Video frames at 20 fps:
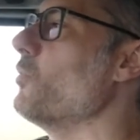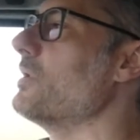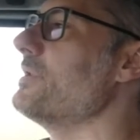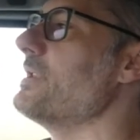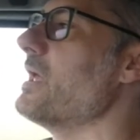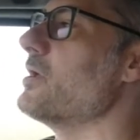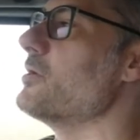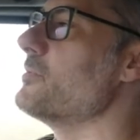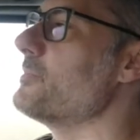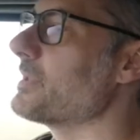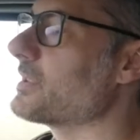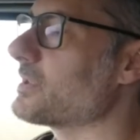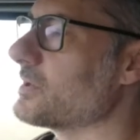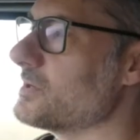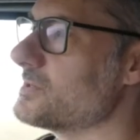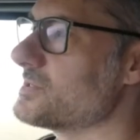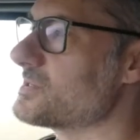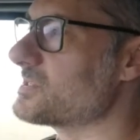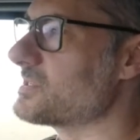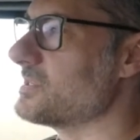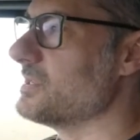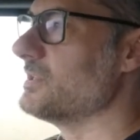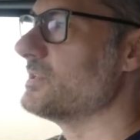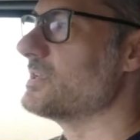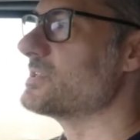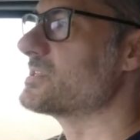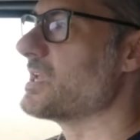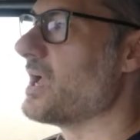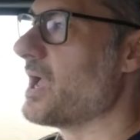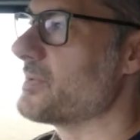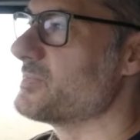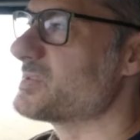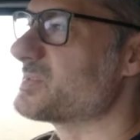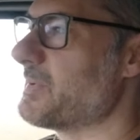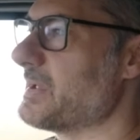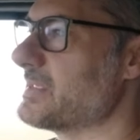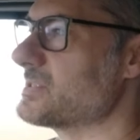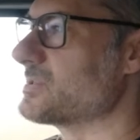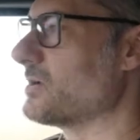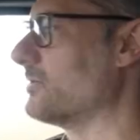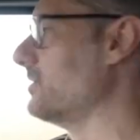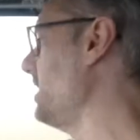Well no, because the time spent